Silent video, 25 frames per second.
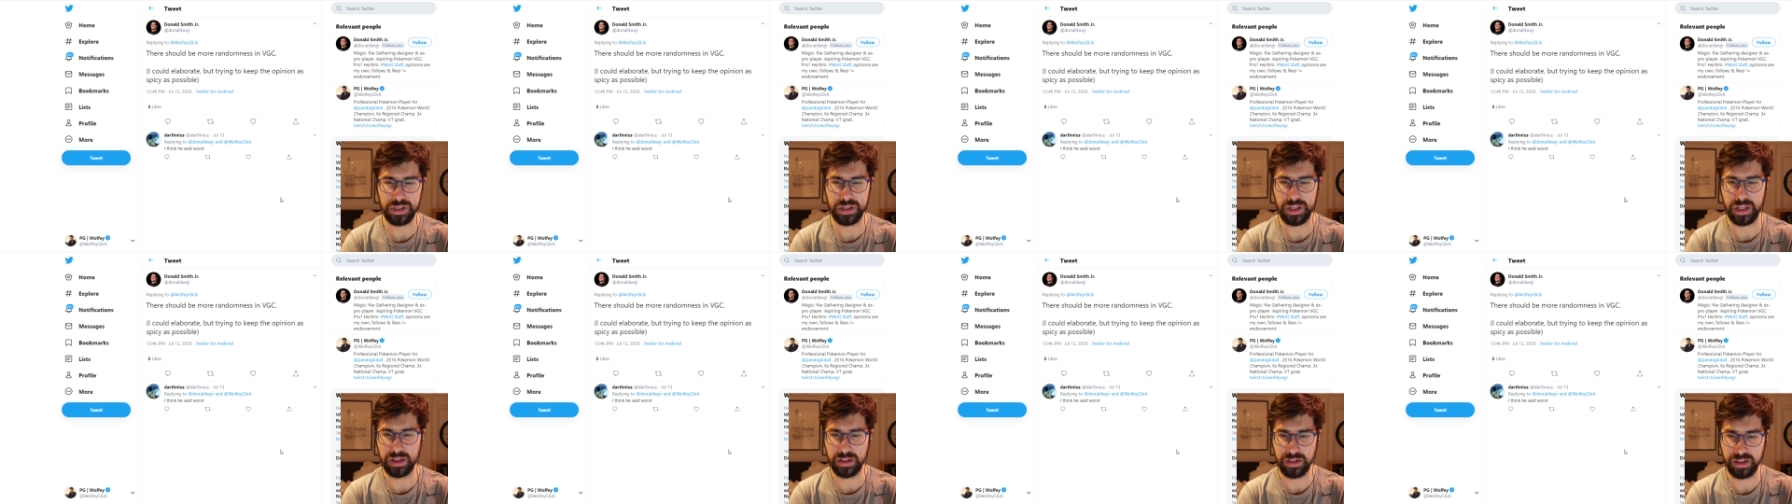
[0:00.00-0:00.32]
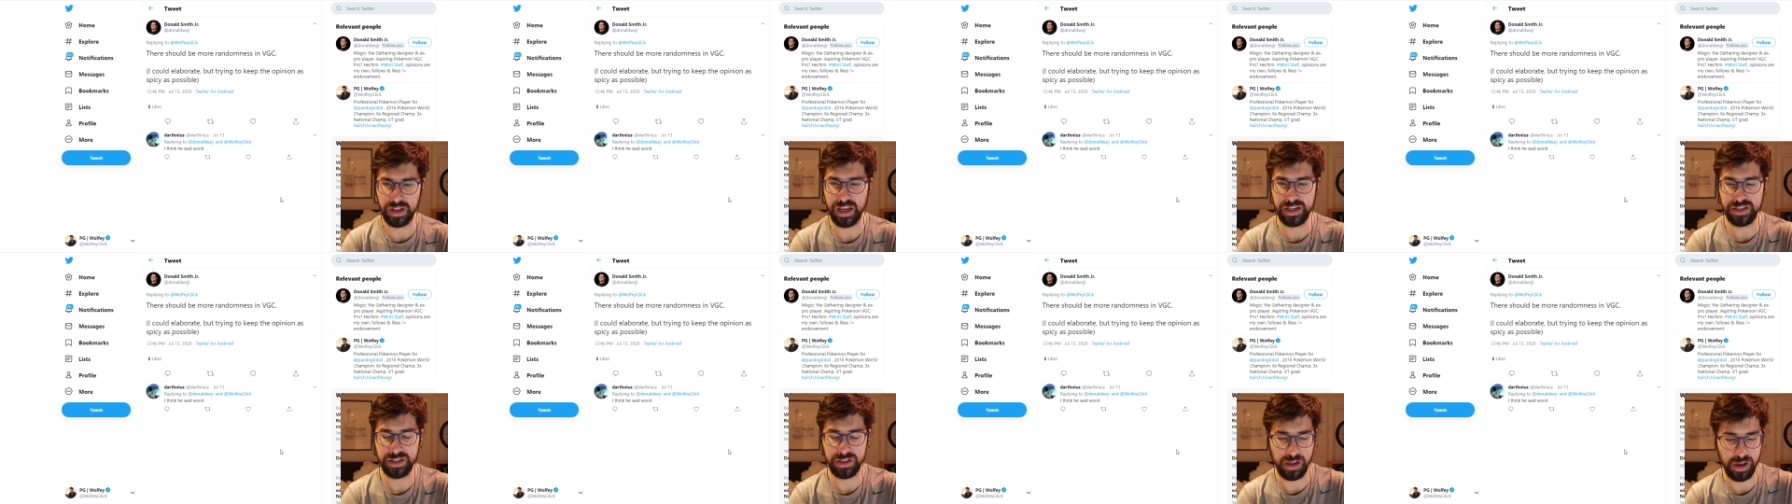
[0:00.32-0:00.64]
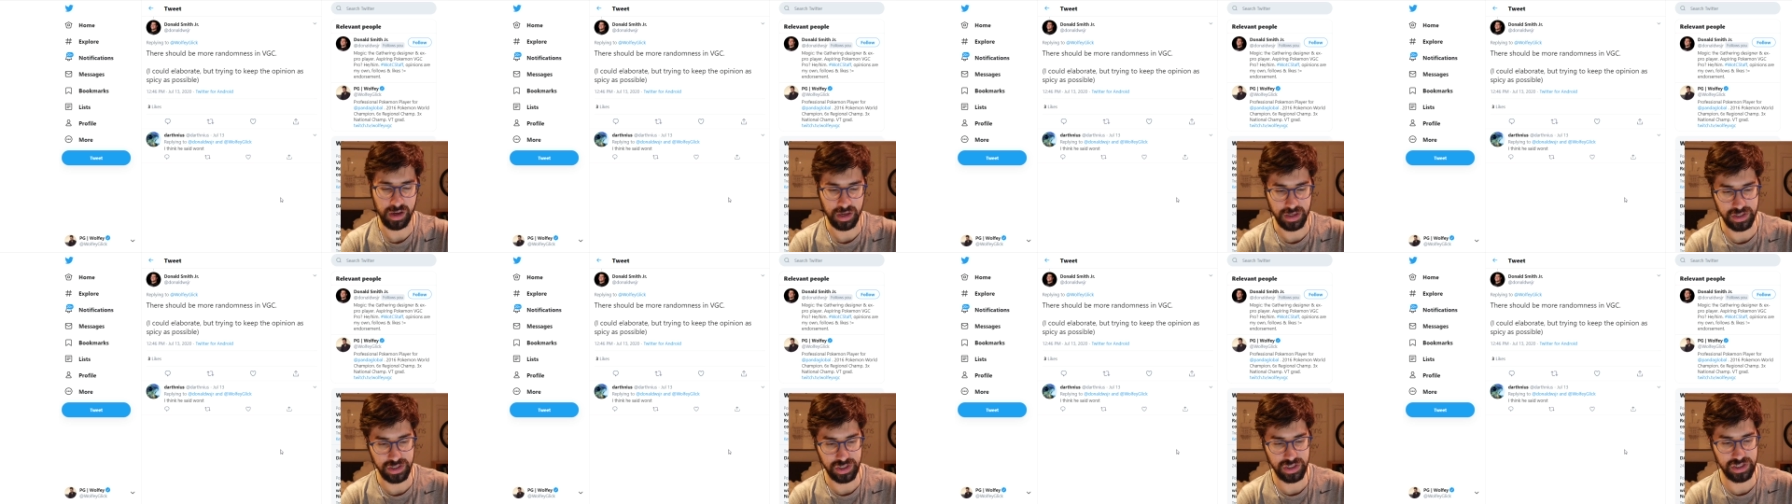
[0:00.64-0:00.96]
that less
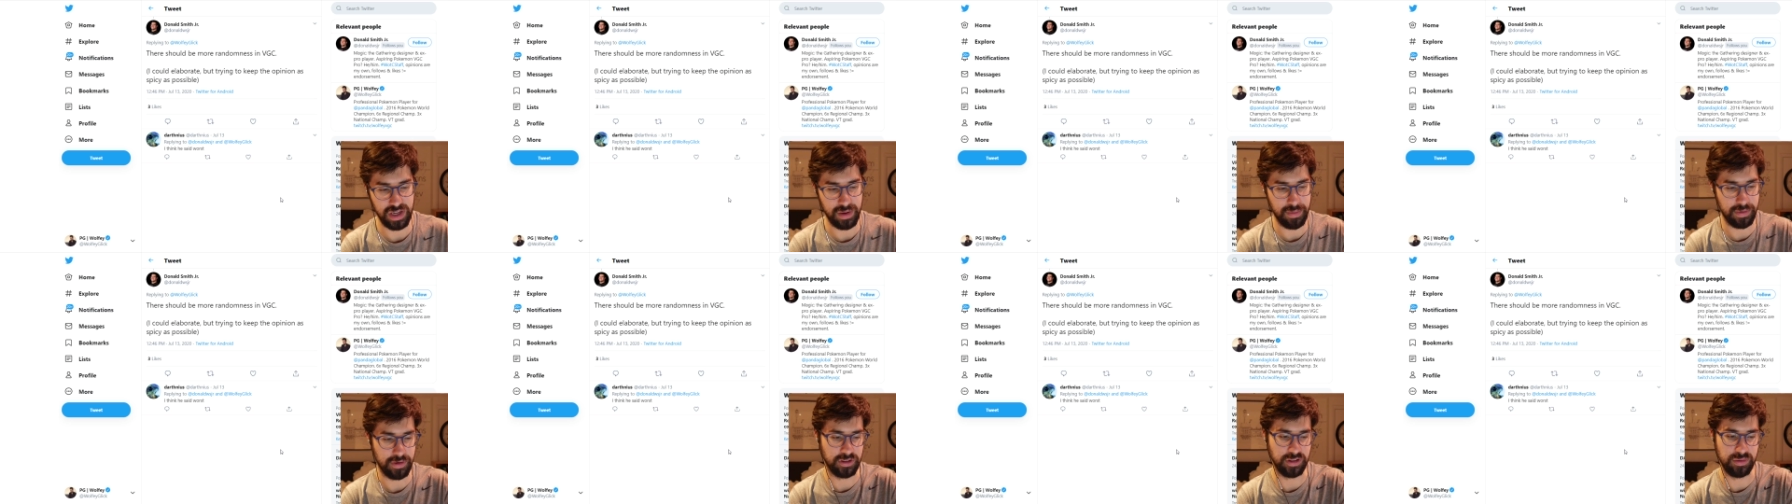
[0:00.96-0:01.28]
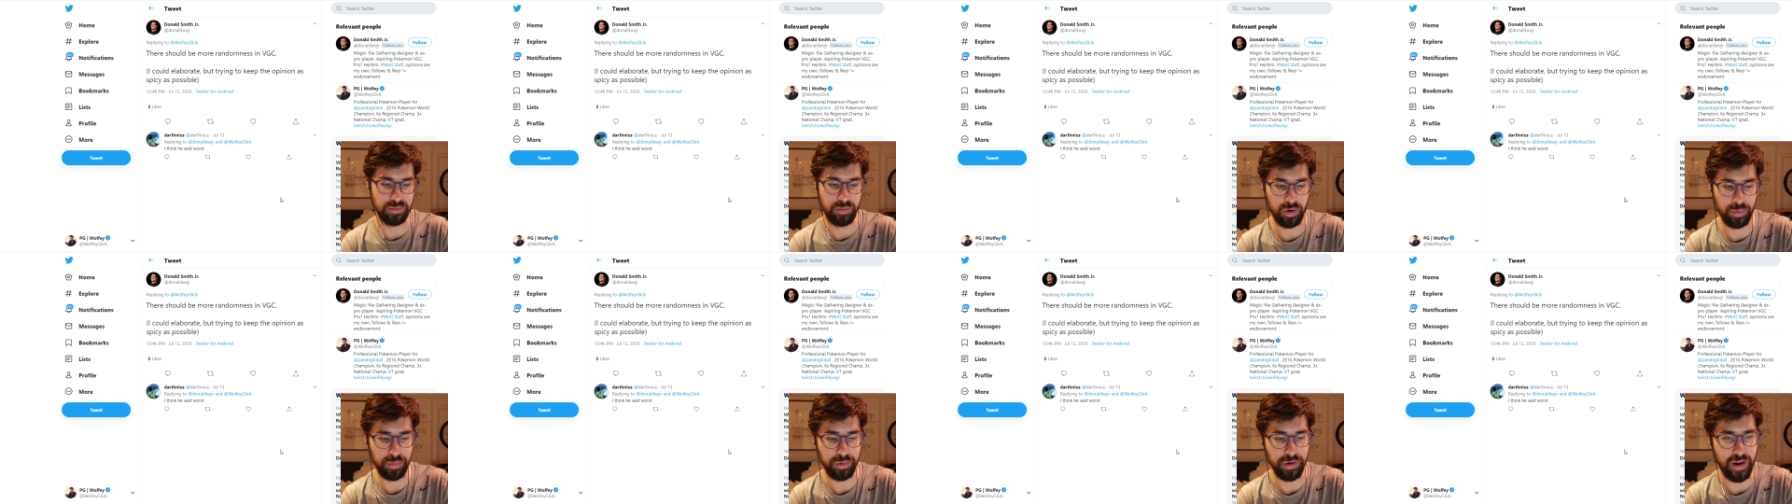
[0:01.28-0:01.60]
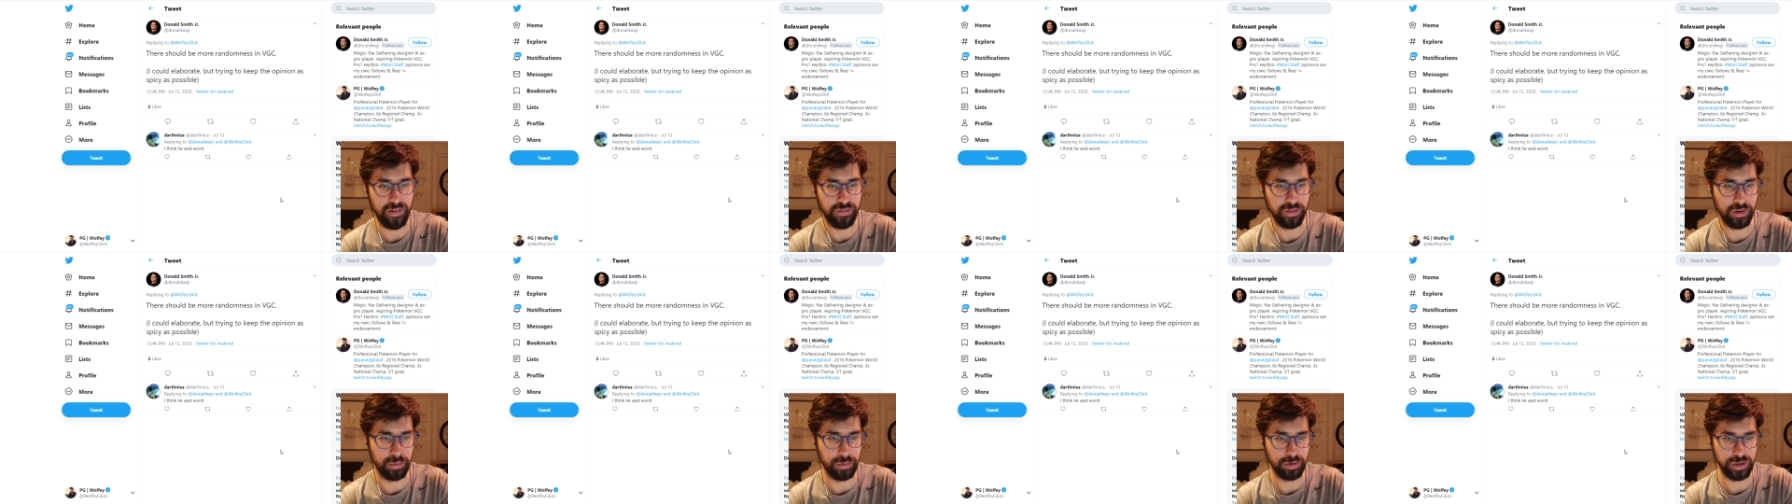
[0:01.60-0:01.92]
luck is typically more
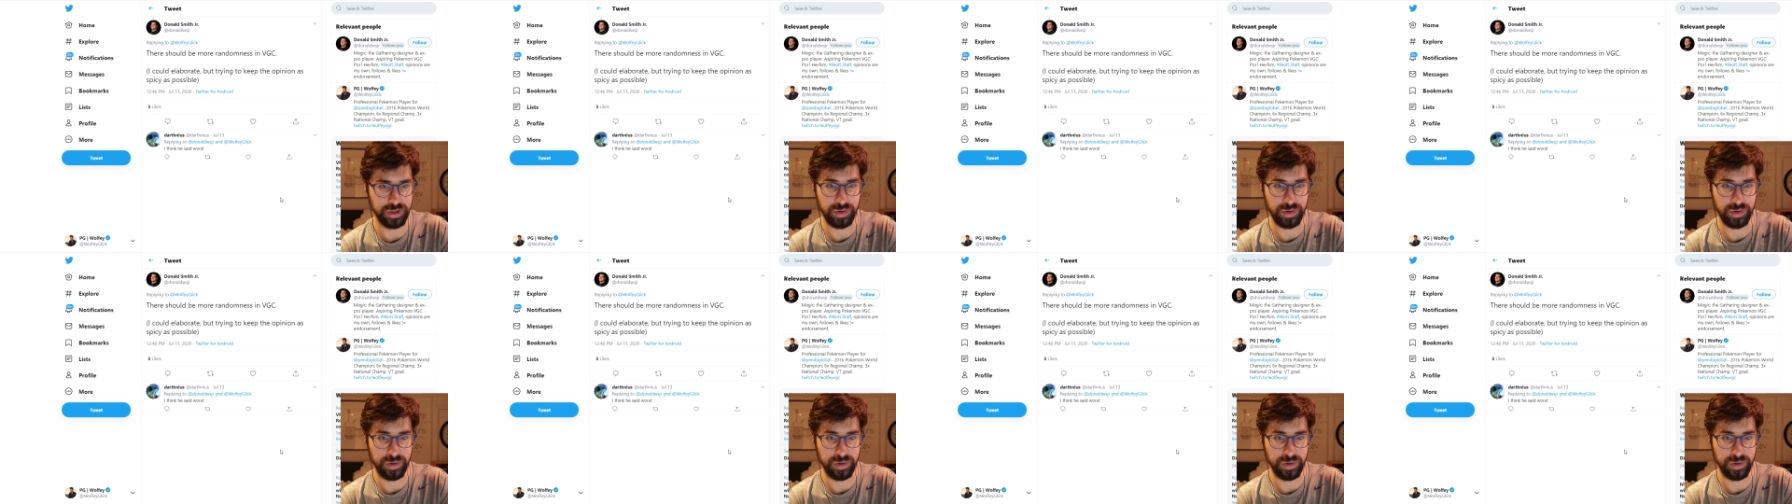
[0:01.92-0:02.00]
preferable.